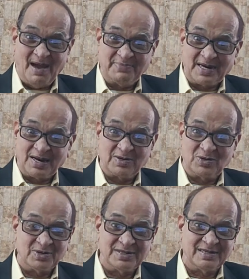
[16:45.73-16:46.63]
I'm telling you,
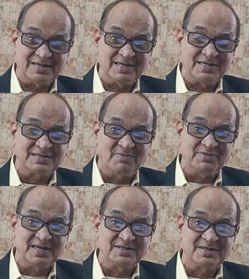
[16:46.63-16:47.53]
this is
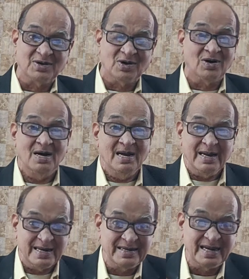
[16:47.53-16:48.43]
something, you know,
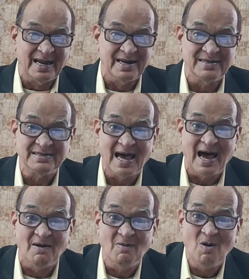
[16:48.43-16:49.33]
Indians
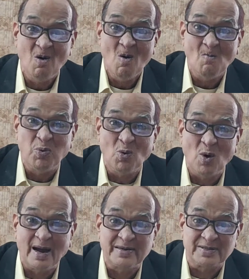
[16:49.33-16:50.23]
have
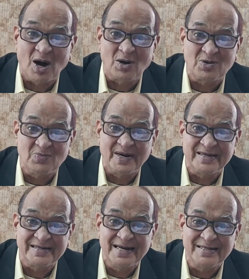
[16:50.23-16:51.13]
poor
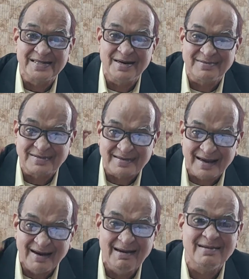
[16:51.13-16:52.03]
documentation
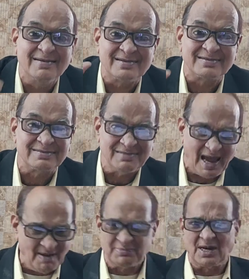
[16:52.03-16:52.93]
skills.
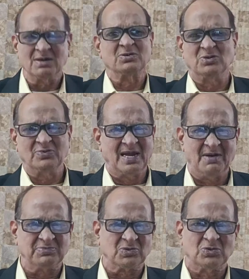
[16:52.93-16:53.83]
I'm telling you, we
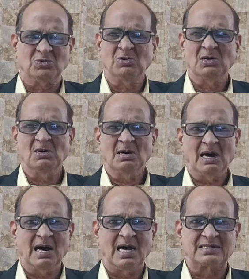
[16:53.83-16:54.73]
have to
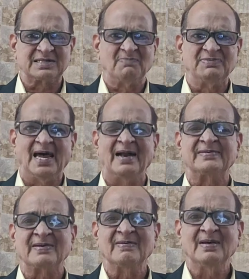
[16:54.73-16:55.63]
accept
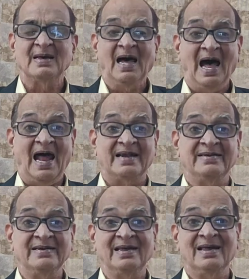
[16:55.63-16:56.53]
that.
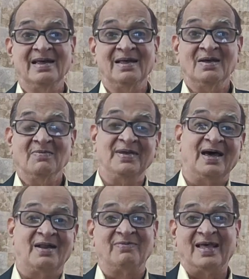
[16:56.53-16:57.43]
And we
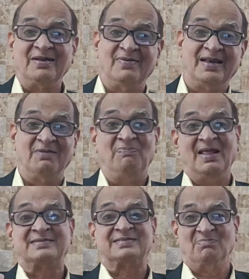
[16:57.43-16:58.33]
are very, very
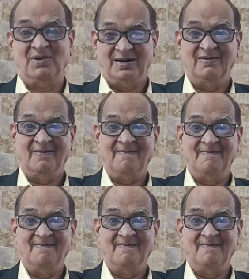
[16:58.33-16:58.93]
flexible.